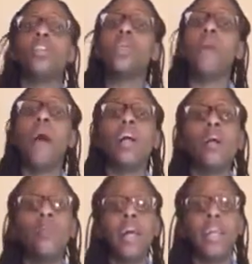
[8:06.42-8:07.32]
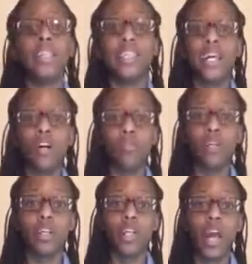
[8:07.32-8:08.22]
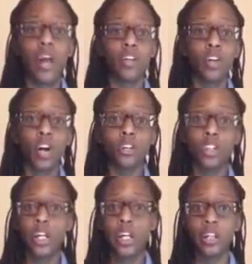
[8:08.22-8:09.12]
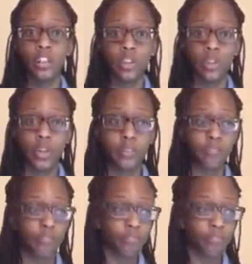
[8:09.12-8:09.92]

tobacco began to take over in the agriculture industry.